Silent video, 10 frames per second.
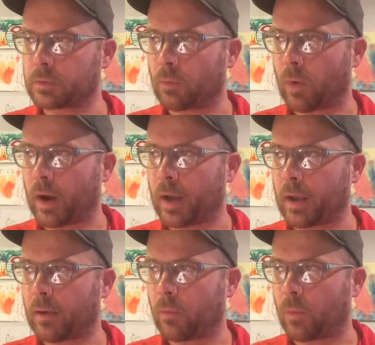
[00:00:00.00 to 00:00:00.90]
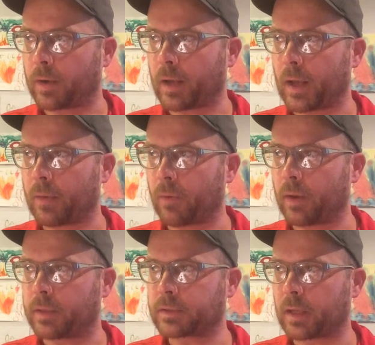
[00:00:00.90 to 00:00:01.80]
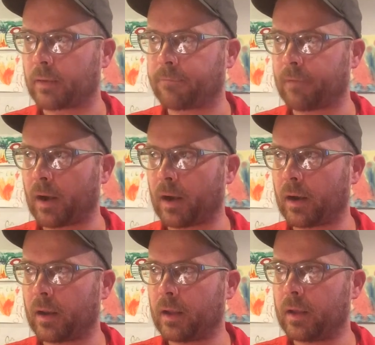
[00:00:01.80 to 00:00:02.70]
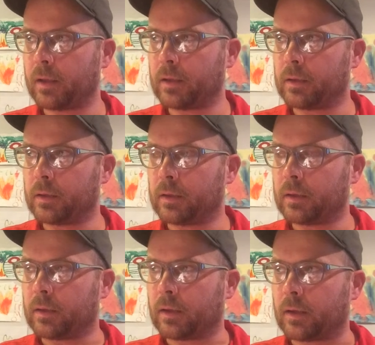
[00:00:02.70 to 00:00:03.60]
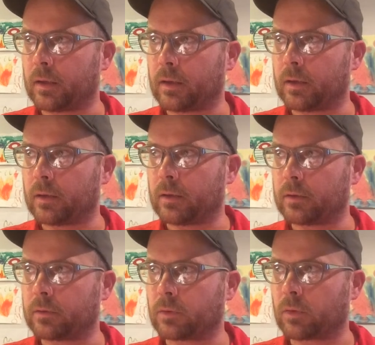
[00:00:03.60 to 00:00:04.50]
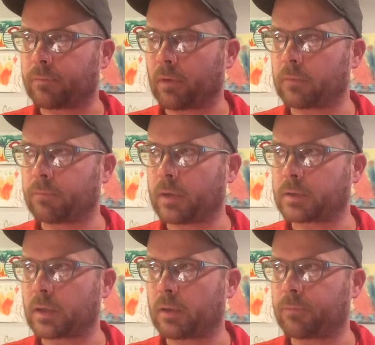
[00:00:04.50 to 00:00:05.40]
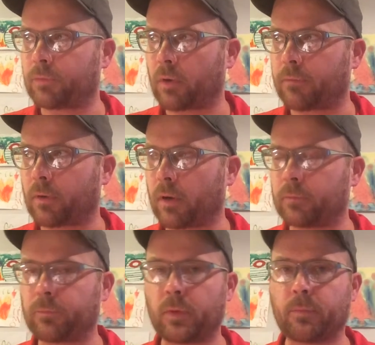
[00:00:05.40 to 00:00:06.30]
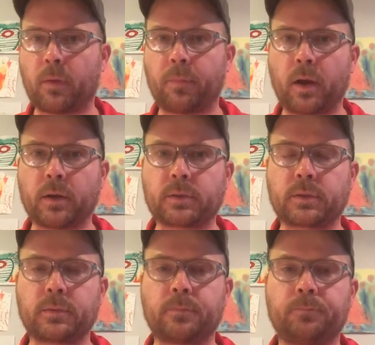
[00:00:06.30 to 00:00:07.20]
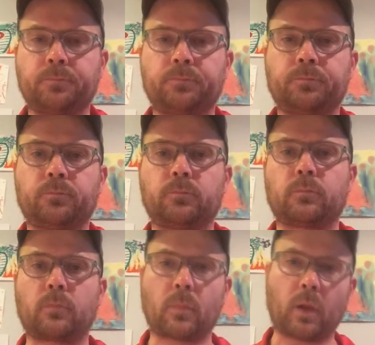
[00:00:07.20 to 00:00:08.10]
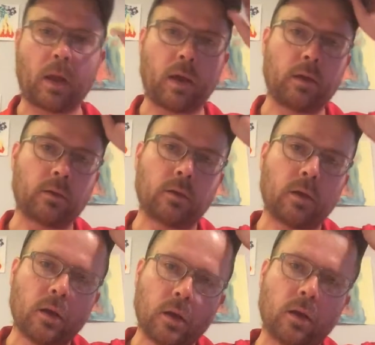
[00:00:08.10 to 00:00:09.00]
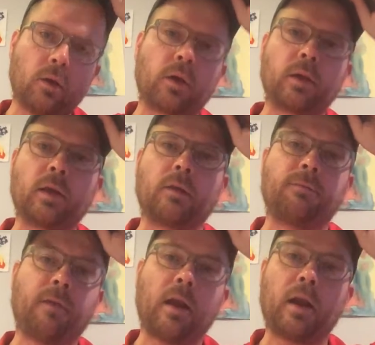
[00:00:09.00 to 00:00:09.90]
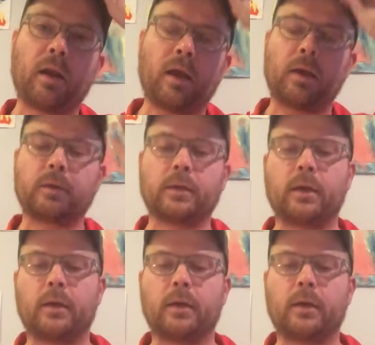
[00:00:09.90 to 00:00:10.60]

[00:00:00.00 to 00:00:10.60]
what it is that I fear, to confront with my past, and look at that fear and